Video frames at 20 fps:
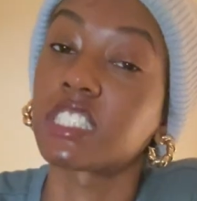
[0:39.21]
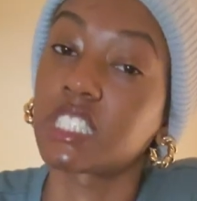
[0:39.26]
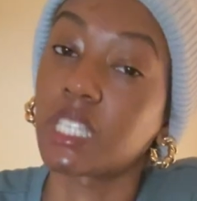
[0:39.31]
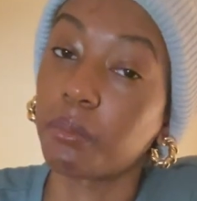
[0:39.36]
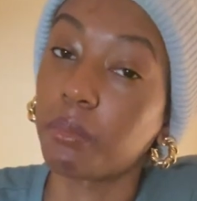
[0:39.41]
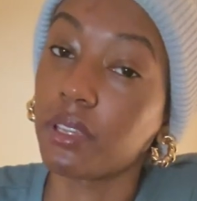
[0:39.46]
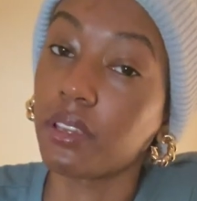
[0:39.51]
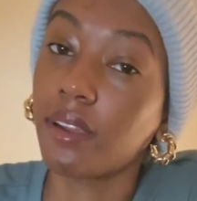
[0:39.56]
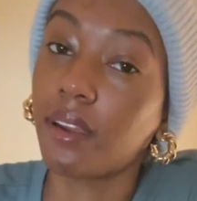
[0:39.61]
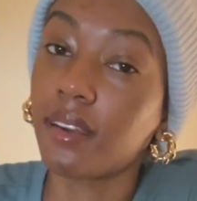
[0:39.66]

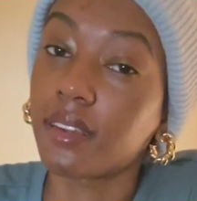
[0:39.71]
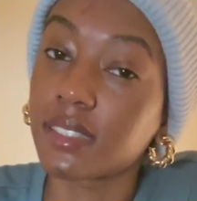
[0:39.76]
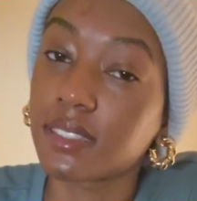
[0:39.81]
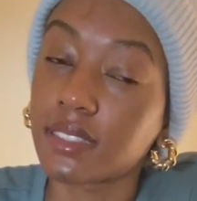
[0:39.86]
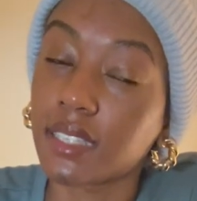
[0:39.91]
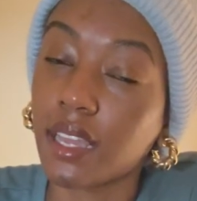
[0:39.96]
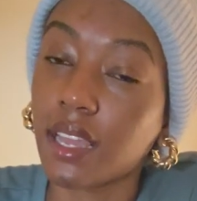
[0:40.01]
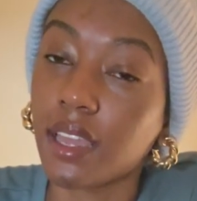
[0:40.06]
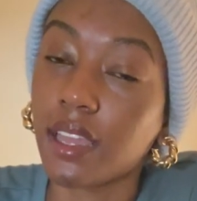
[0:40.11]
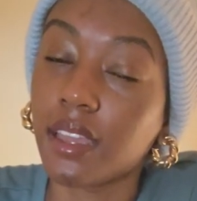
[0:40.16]
some of y'all
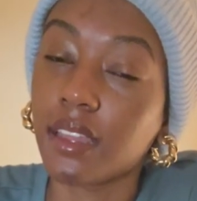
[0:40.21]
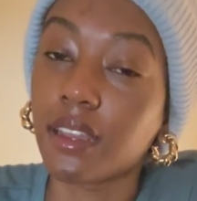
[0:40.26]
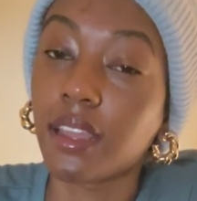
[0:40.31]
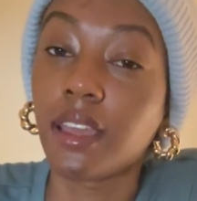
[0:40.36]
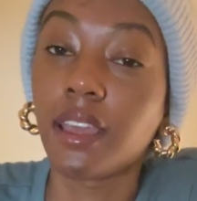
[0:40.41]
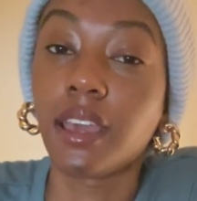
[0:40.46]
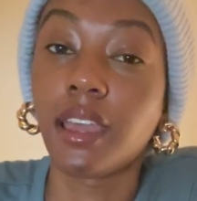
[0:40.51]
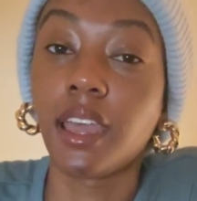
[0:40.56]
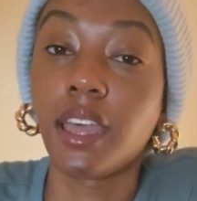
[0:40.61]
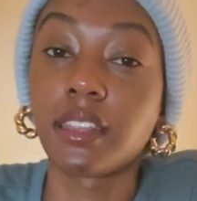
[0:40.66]
said
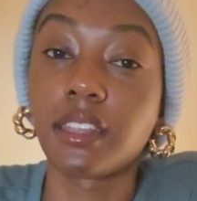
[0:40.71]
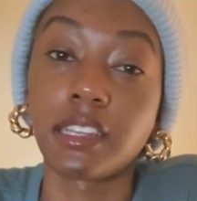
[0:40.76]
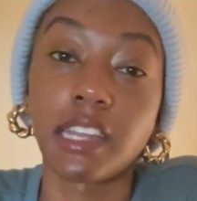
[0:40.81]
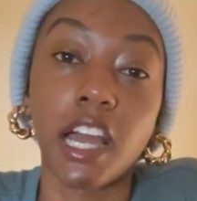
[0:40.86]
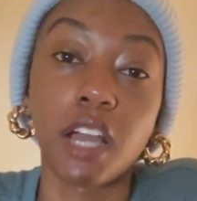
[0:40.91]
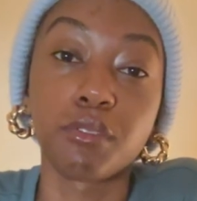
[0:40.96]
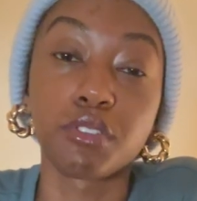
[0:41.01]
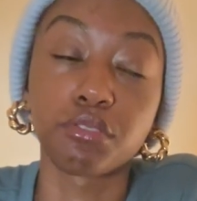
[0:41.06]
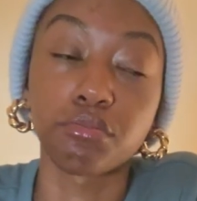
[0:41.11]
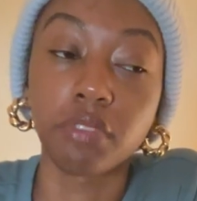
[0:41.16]
that
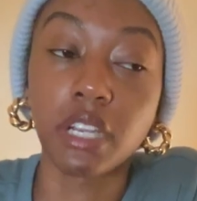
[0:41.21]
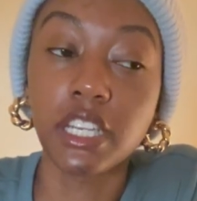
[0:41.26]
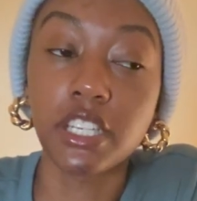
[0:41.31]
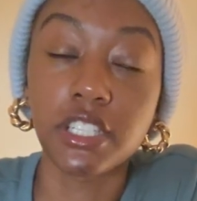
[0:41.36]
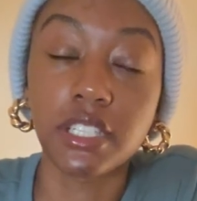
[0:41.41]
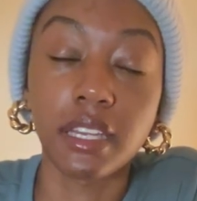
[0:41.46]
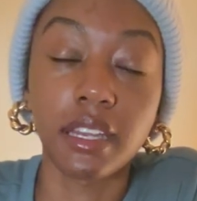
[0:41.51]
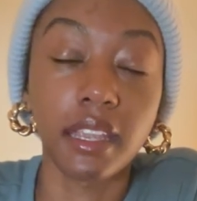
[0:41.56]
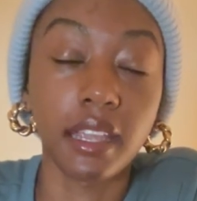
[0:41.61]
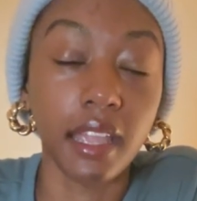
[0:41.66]
I was
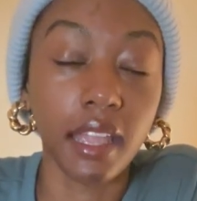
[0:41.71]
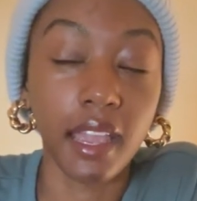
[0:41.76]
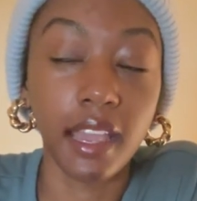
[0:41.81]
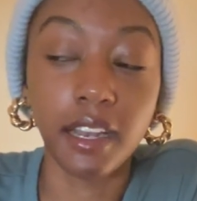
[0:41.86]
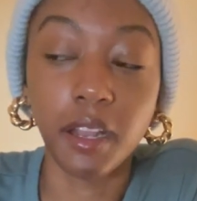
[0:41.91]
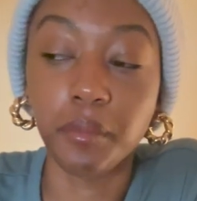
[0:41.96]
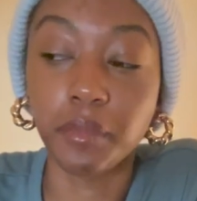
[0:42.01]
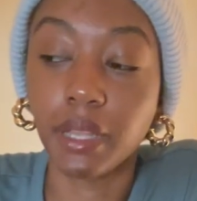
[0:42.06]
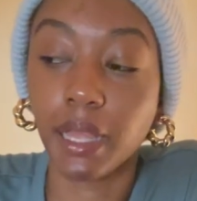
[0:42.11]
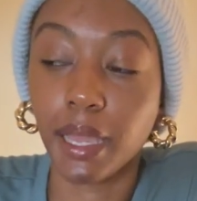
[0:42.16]
reaching and
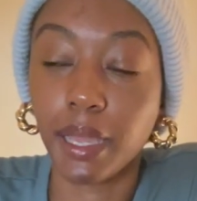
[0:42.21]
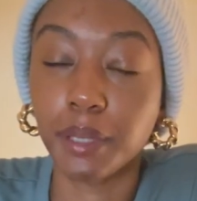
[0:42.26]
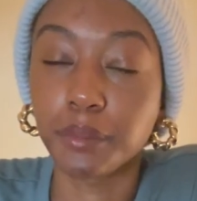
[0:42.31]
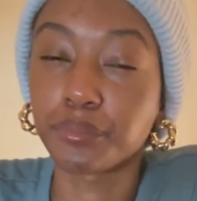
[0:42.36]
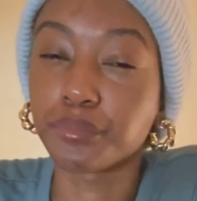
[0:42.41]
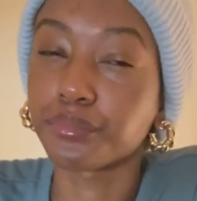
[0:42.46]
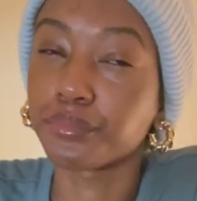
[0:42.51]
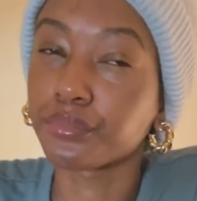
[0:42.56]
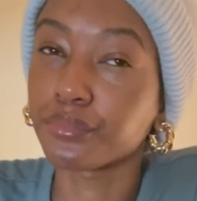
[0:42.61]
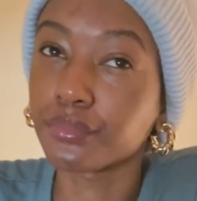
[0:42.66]
I'm like,
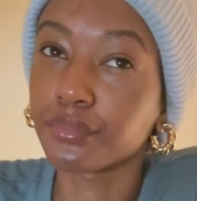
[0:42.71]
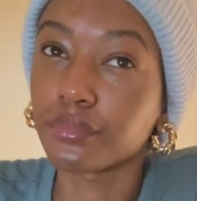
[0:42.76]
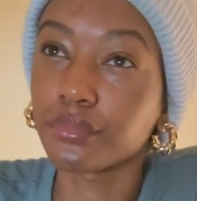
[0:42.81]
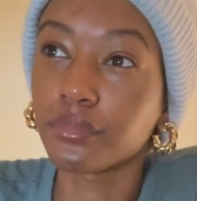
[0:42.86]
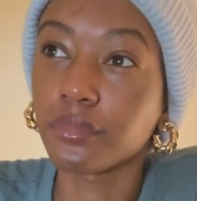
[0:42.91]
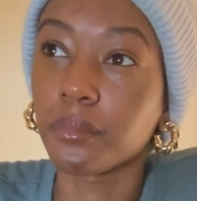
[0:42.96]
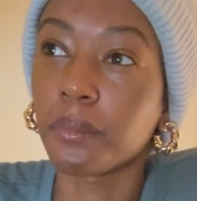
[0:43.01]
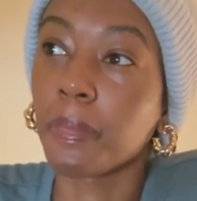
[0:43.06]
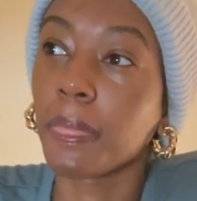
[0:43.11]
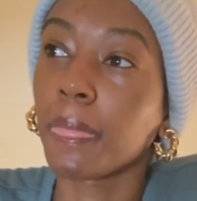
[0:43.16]

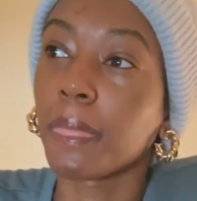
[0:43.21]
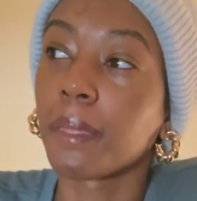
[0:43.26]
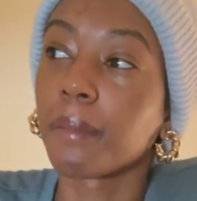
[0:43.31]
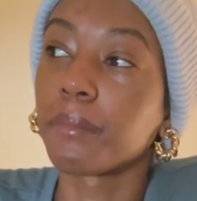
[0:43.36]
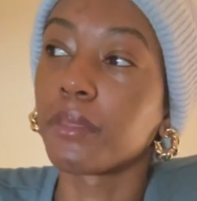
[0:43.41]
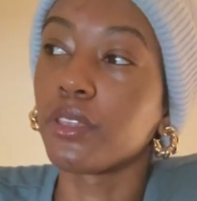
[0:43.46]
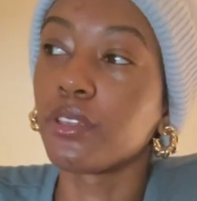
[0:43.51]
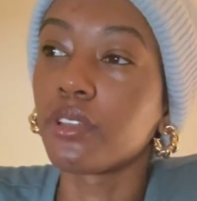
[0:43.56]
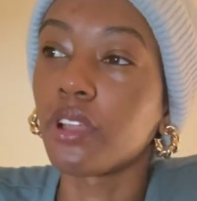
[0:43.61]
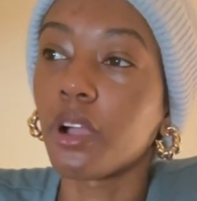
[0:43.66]

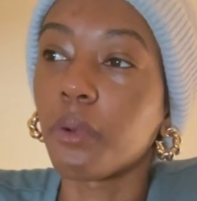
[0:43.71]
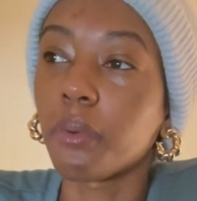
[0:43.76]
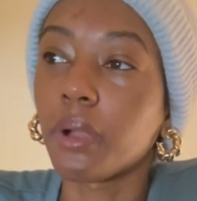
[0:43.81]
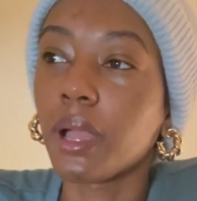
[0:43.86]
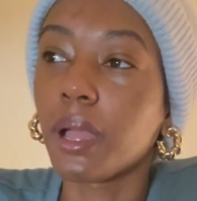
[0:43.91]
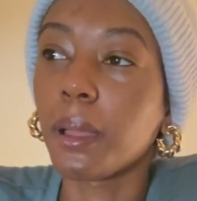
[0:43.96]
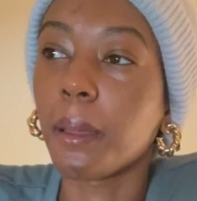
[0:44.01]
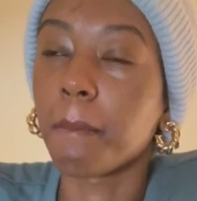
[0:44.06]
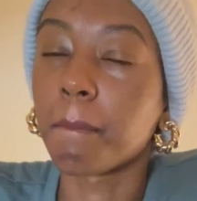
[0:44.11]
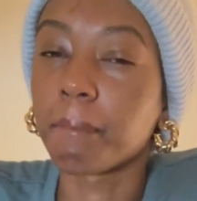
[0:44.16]
you know
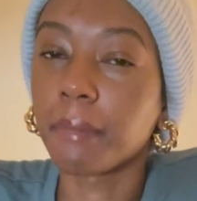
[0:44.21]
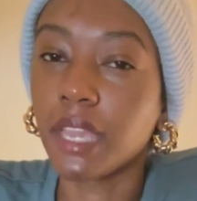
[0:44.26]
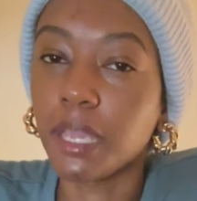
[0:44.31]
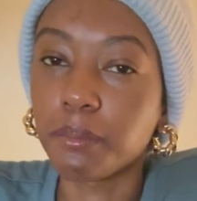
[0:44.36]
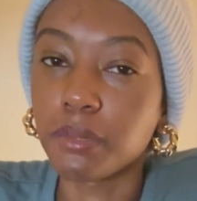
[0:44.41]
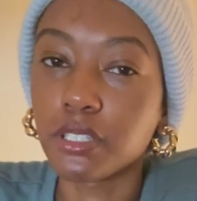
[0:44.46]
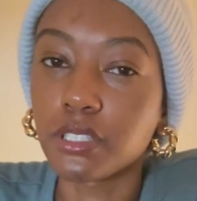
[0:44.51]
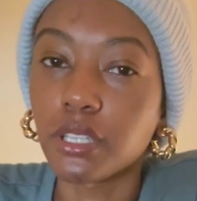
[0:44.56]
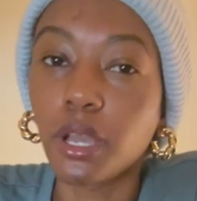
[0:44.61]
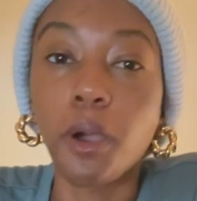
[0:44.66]
what,
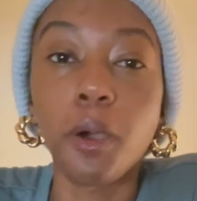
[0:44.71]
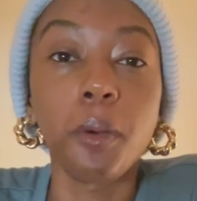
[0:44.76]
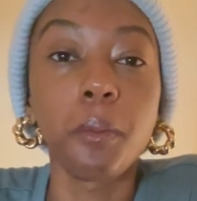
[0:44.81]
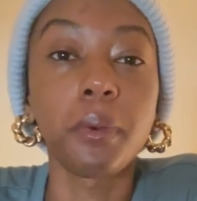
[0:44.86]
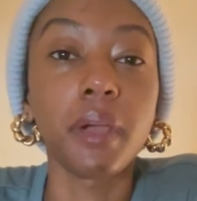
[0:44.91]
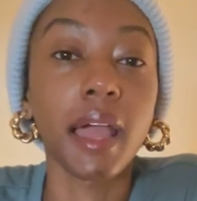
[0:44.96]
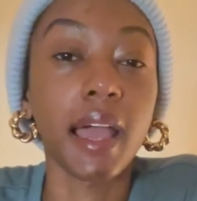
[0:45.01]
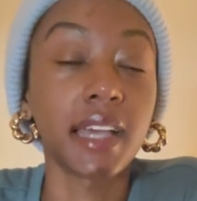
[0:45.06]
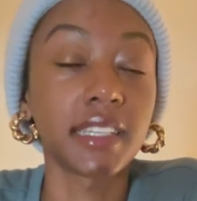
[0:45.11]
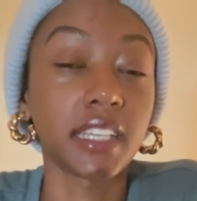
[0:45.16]
maybe so.
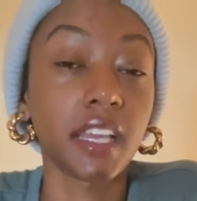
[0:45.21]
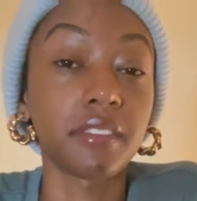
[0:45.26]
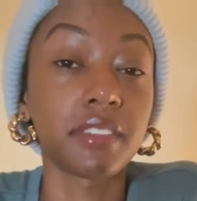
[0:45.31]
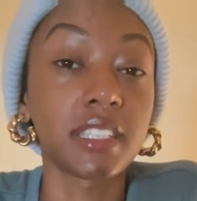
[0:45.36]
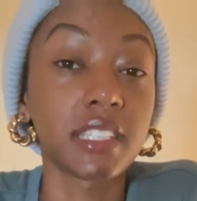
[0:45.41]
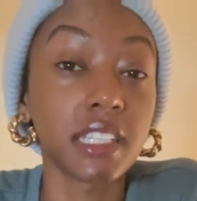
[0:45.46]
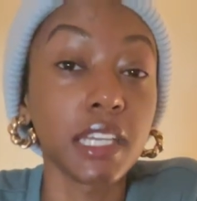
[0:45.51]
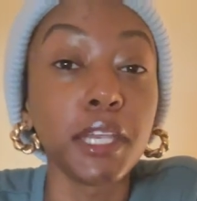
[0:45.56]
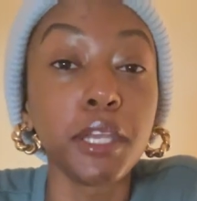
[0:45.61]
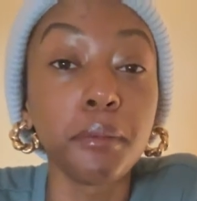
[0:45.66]
But as I've
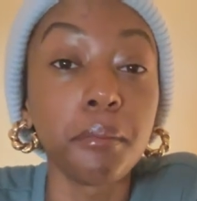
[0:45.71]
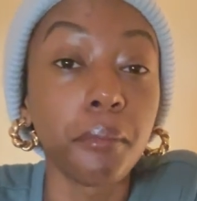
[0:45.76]
seen